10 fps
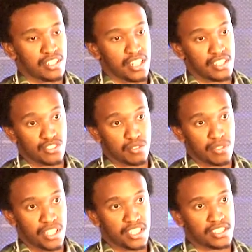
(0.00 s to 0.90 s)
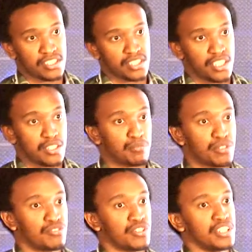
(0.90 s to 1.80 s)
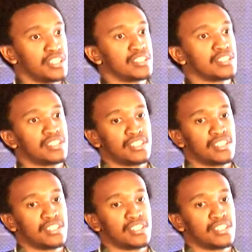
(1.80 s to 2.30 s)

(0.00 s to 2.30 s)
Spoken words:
can simulate it and improve on it.